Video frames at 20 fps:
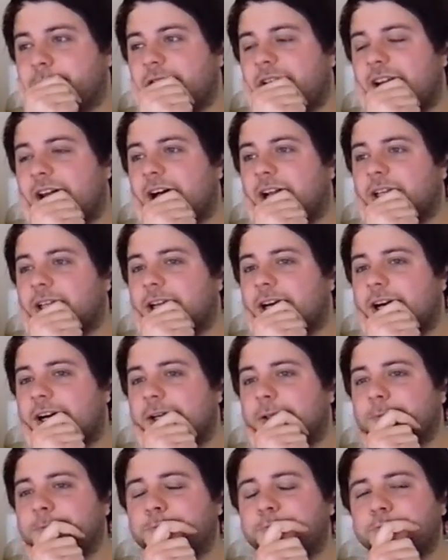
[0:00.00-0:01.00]
And
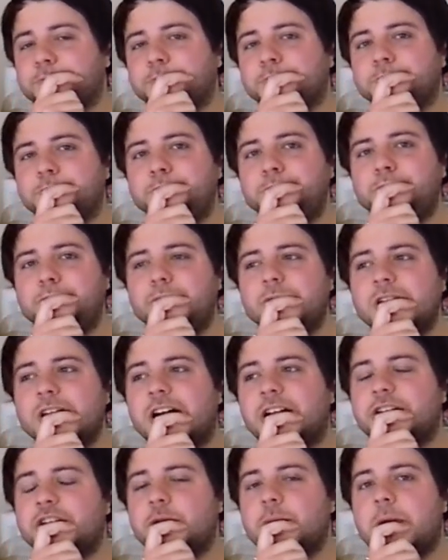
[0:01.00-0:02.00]

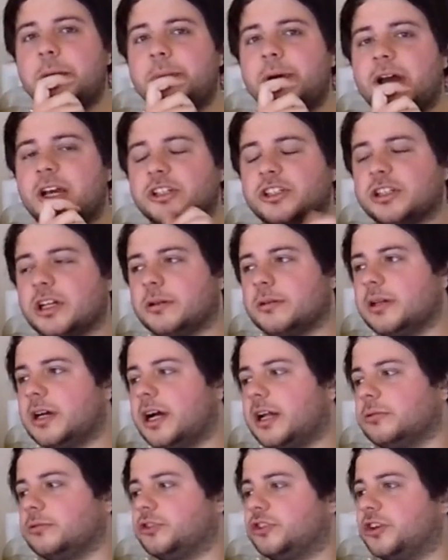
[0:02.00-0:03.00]
I'll do my best.
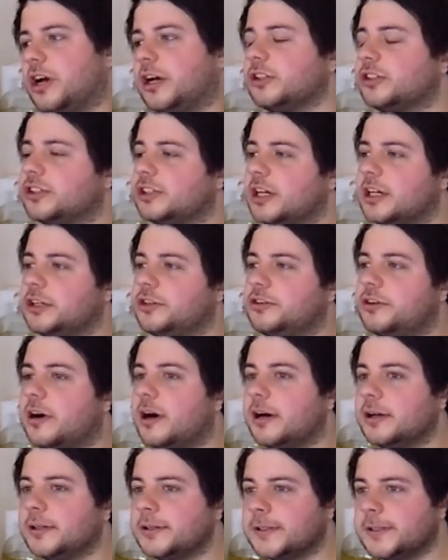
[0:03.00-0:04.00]
I'll try and stay
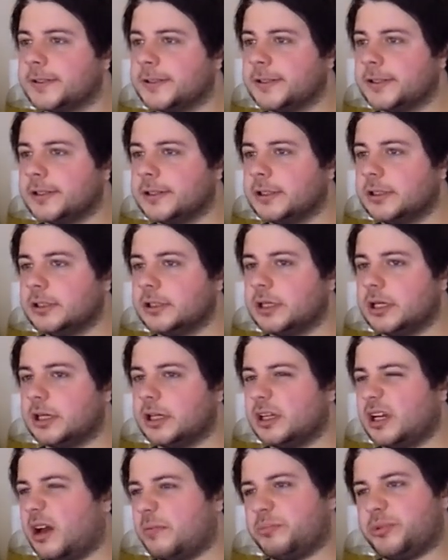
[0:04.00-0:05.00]
dry.
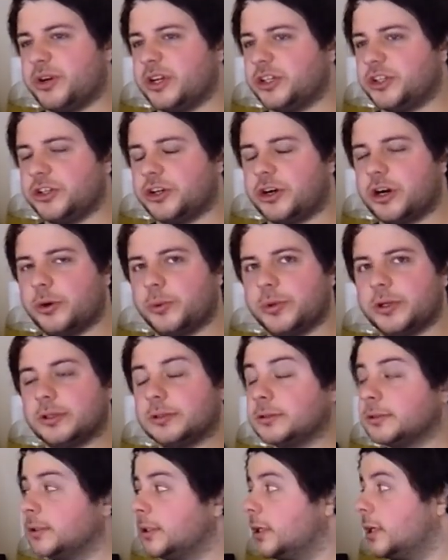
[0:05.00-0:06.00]
I'm pretty sure I
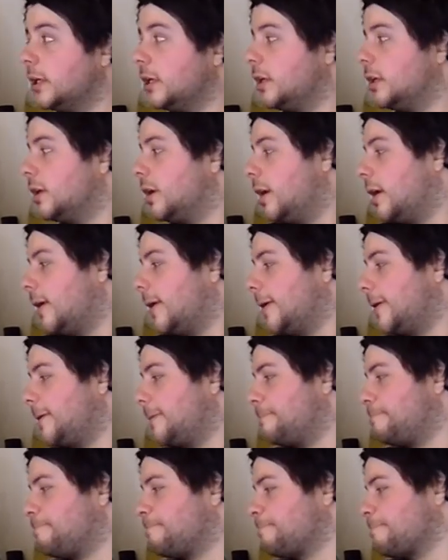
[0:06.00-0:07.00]

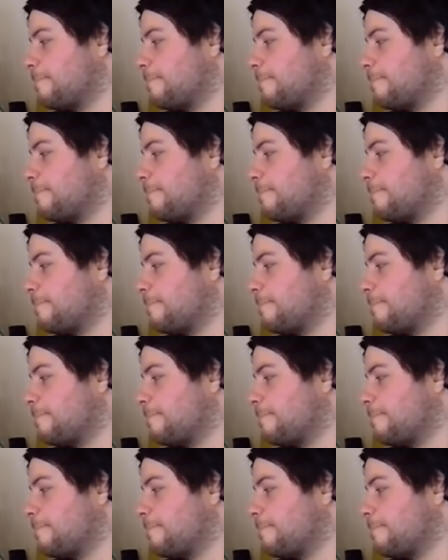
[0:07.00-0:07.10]
will.